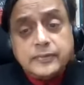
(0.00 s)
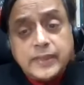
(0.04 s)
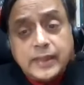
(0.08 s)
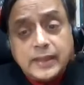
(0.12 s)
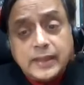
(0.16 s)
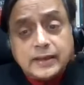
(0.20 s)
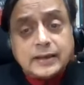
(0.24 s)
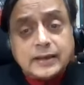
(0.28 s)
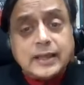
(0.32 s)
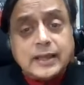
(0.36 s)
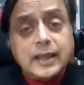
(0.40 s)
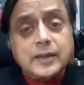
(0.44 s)

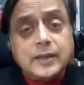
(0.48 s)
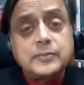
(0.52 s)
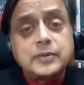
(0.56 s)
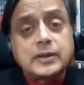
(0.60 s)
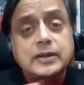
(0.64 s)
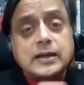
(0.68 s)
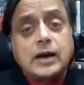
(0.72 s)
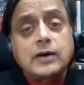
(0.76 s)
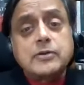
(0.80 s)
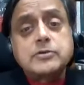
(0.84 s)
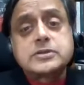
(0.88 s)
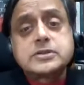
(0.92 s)
Then came
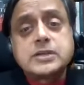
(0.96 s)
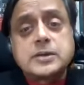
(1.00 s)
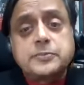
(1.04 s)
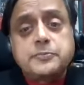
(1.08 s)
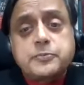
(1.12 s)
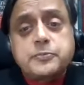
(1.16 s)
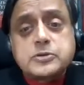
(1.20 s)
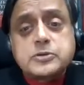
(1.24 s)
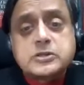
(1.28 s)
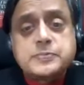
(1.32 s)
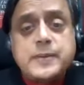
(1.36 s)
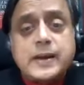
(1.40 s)
the counter
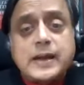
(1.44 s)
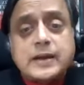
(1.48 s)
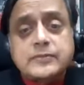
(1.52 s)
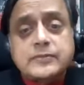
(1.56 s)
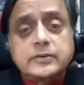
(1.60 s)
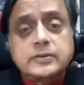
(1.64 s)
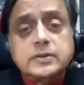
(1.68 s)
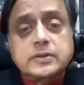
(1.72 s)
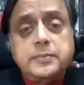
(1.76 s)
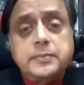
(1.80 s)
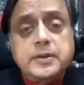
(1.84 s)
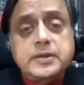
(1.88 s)

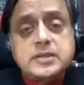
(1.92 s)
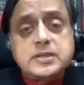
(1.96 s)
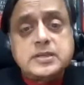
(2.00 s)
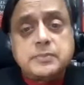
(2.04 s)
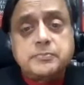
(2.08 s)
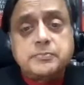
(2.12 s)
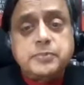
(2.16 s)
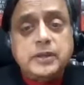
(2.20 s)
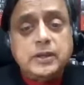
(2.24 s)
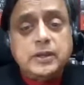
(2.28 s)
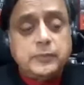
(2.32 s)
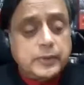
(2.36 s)
pushback from the
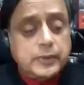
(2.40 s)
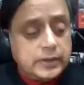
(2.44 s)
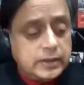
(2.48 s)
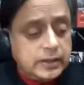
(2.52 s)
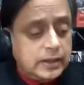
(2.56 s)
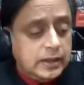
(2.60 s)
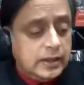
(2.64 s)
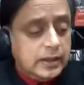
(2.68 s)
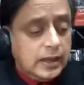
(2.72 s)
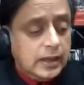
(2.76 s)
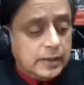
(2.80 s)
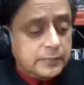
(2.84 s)
BJP
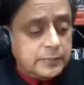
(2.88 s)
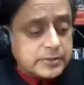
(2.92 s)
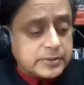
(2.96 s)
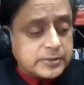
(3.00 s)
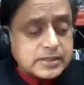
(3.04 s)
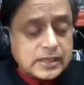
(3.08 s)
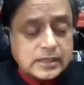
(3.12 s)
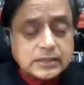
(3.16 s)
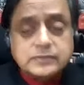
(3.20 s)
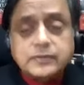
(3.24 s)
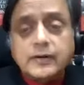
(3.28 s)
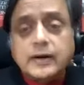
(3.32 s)
when
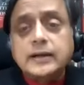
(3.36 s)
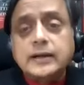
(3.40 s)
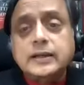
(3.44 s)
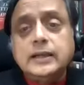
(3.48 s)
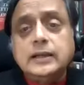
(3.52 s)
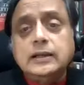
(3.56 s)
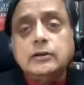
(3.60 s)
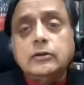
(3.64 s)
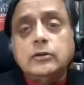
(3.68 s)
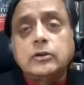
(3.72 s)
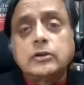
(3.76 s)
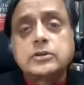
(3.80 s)
Mr.
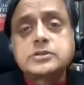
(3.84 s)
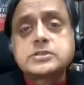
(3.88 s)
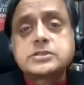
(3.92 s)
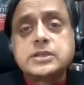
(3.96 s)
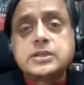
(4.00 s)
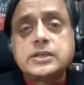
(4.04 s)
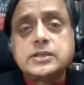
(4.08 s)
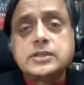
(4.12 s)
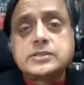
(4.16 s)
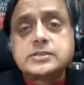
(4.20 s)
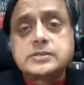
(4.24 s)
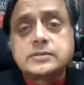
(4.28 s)
Advani
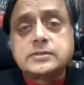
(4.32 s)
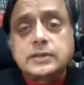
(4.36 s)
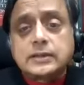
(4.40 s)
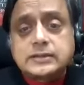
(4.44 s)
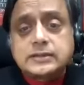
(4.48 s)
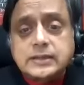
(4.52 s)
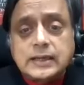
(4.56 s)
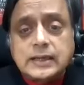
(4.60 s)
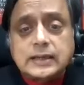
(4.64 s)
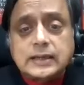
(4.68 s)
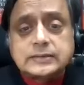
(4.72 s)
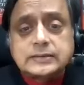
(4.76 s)
launched his
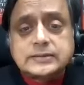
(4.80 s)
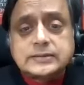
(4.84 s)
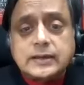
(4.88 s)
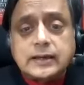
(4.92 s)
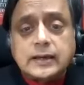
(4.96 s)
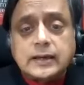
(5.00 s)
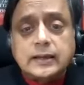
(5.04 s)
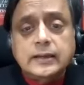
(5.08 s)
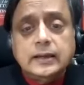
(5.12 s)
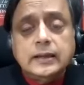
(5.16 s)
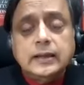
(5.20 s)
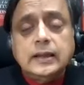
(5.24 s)
Rath
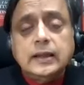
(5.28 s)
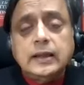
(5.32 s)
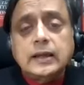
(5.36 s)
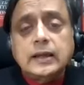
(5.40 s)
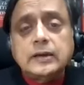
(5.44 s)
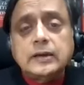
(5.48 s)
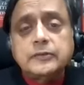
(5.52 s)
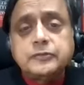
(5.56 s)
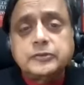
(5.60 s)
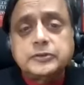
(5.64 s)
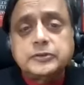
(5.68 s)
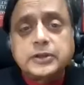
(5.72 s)
Yatra
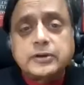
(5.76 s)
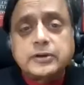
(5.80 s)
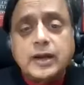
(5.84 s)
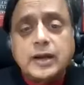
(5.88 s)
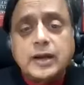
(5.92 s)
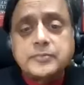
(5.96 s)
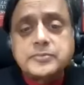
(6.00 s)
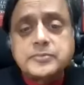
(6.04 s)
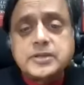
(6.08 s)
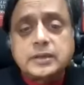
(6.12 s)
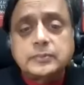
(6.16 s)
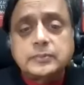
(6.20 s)
for the
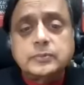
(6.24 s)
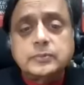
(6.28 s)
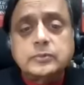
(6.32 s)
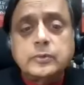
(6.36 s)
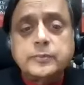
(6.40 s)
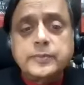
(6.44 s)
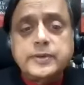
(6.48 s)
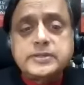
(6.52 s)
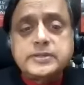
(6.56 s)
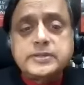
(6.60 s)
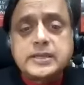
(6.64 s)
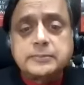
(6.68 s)
Ram
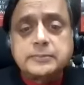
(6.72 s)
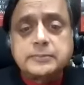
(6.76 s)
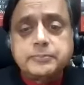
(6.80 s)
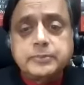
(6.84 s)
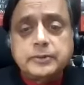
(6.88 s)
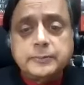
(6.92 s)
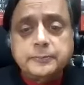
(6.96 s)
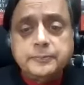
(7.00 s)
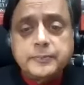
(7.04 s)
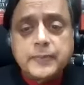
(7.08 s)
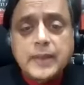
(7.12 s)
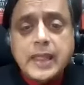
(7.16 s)
Janmabhoomi
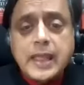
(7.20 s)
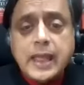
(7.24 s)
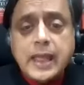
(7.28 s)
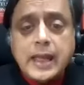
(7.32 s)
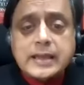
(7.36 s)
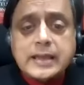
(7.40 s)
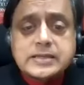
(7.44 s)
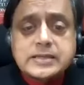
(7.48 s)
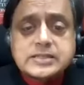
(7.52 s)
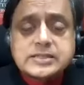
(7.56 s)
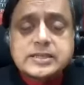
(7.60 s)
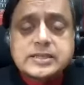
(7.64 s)
temple.
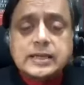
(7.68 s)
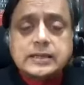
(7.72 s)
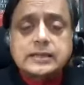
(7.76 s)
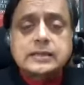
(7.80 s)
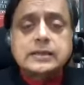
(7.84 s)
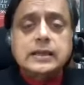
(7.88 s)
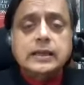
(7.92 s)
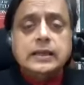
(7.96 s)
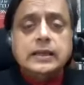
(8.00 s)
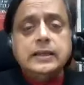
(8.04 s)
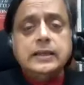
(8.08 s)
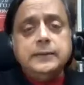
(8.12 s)
And
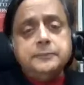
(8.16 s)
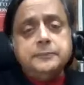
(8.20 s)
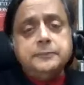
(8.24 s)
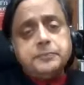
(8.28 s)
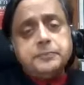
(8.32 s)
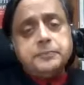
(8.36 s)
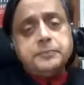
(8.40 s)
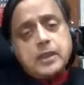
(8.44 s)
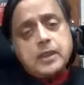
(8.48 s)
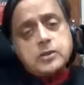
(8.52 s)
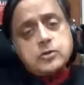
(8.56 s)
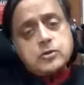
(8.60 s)
suddenly
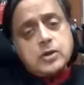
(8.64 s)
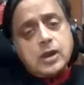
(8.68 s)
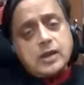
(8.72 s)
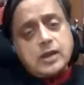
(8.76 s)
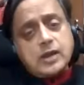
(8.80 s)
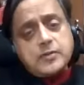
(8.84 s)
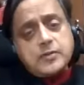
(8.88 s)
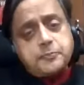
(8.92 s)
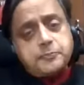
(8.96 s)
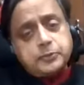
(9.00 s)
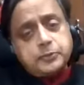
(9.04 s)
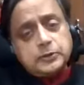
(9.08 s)
you
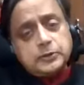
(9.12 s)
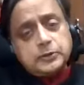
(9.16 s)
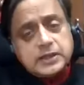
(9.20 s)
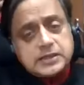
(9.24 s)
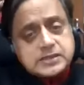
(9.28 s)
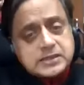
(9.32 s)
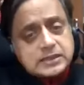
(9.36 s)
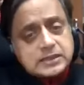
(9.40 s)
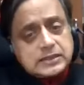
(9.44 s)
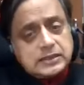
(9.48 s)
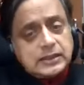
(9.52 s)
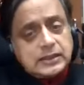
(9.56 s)
have a
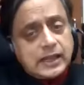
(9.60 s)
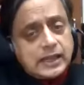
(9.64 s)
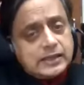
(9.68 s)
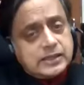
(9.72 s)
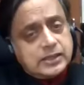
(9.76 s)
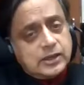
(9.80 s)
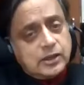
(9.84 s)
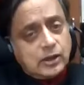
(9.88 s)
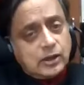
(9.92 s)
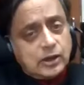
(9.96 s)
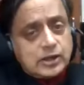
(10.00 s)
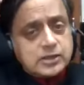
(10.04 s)
political
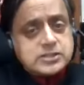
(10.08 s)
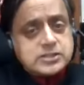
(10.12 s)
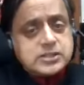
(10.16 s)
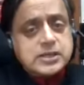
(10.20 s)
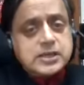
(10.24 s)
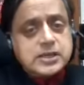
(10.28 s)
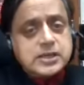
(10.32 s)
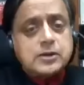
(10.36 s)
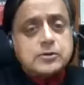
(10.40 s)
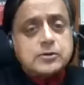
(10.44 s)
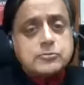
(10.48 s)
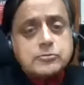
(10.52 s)

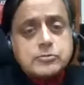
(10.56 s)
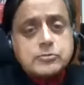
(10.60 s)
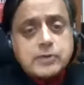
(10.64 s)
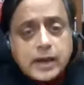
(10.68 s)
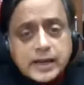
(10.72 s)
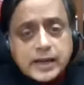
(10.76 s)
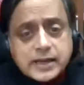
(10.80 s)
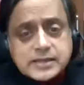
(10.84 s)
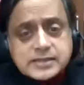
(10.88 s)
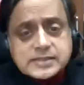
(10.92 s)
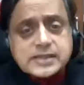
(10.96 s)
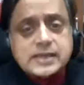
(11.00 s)
ideology
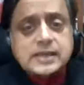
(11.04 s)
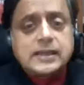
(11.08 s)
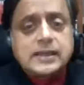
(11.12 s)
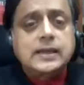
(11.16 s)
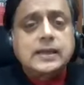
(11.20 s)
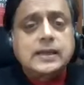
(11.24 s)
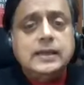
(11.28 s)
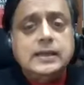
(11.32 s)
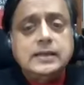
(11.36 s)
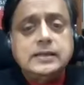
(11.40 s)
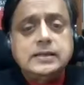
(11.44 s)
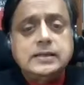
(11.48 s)

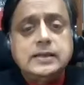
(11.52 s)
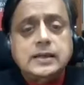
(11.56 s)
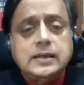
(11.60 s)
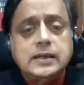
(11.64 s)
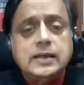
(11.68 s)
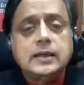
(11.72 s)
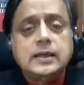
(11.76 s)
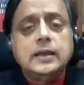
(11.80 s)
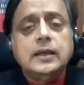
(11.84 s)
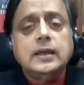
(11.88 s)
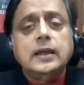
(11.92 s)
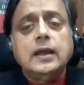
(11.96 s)
rising in
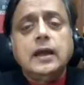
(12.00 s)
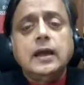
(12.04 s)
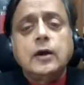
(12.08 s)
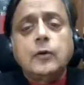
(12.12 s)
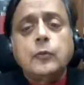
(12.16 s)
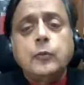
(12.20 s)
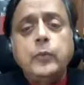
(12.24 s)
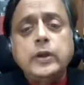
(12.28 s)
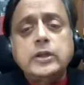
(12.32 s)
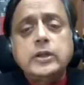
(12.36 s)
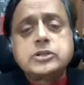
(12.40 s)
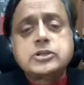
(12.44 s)
India,
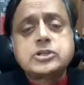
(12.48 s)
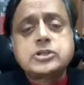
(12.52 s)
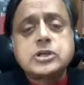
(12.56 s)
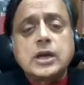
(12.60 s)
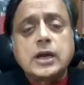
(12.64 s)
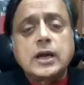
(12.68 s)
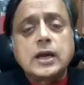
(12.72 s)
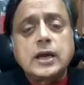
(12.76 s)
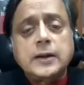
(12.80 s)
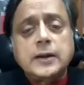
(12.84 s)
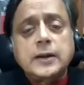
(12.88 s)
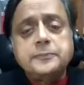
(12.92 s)
which
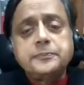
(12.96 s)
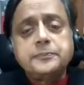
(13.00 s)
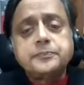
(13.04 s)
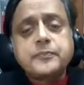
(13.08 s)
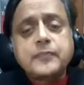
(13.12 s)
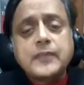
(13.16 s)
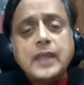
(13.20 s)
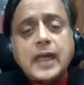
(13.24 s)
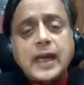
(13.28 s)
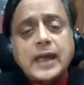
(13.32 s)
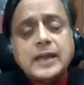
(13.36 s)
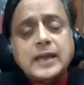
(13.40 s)

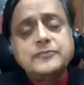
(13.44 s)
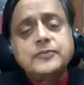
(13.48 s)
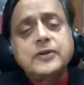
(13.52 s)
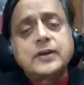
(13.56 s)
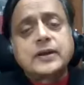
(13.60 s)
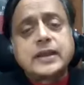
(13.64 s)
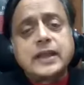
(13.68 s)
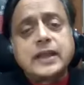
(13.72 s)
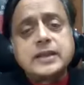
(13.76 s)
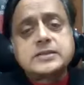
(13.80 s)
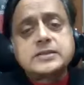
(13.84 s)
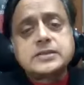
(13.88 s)

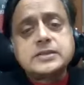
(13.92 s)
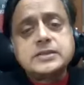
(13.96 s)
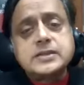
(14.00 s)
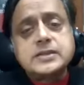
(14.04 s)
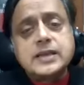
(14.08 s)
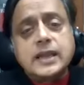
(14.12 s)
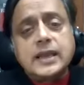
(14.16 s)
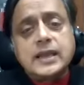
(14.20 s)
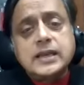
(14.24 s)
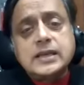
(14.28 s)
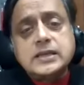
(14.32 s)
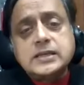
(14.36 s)

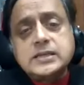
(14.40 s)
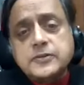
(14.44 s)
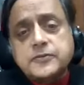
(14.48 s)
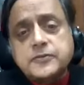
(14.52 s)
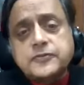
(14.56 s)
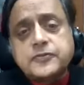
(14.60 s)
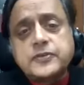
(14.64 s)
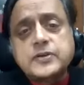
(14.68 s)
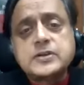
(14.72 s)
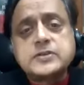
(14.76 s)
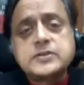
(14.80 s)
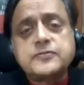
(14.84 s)
advocated a
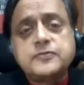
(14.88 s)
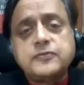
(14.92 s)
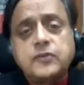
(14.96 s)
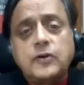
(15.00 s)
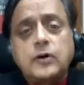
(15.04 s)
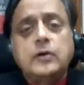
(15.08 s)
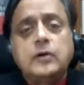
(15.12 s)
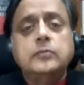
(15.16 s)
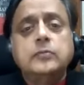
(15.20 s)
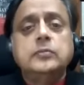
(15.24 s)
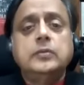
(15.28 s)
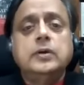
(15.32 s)
different
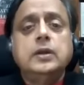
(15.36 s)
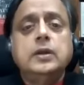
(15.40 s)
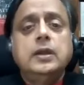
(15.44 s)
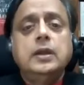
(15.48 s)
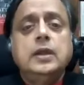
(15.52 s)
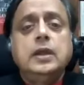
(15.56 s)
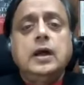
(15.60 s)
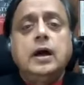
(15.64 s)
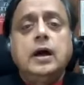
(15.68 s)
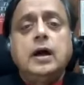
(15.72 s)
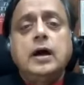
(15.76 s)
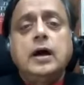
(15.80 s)
form
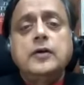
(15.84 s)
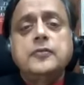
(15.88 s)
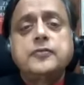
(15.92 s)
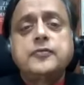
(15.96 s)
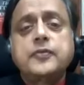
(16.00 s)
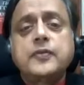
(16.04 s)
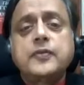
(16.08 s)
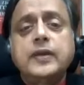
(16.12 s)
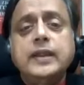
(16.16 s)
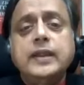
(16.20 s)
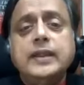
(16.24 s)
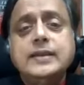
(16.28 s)

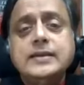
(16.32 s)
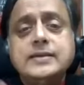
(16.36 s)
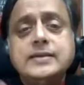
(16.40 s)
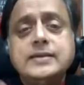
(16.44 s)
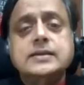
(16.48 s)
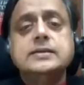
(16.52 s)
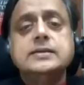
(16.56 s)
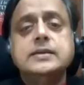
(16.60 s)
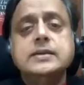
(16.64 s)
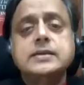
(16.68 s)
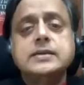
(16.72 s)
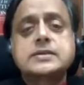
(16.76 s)
of
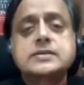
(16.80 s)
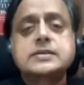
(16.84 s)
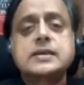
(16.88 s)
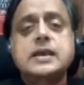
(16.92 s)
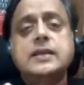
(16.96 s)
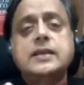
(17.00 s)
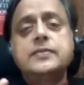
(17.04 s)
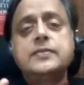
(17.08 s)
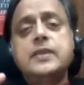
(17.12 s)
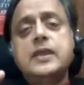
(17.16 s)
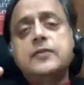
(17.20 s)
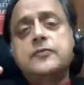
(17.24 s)
Indianness
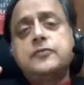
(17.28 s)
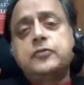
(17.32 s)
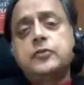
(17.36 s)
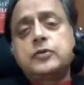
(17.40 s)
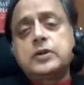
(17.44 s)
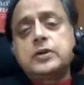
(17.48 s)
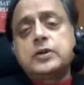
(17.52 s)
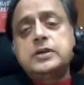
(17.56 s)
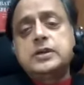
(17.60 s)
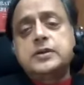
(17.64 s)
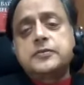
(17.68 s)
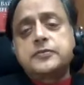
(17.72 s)
and
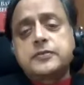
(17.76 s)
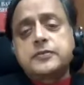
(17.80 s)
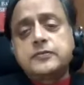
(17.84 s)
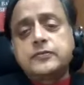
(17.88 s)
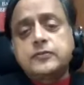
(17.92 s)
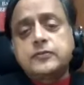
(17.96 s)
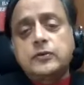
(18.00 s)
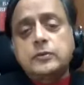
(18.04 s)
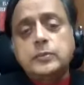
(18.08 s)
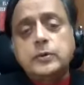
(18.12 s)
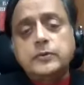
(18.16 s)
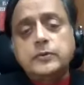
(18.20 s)
therefore a
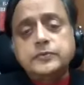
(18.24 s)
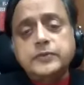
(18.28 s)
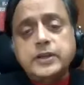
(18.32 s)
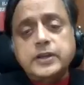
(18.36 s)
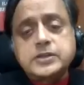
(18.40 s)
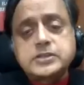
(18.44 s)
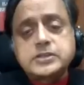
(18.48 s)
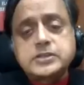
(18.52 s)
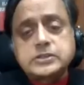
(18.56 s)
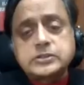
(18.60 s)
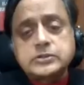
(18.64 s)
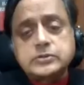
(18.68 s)
different form of
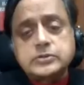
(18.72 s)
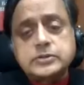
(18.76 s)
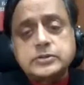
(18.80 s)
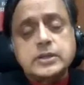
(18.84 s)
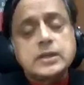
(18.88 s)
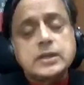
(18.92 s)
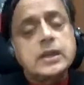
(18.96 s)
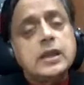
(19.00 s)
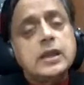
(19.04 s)
nationhood.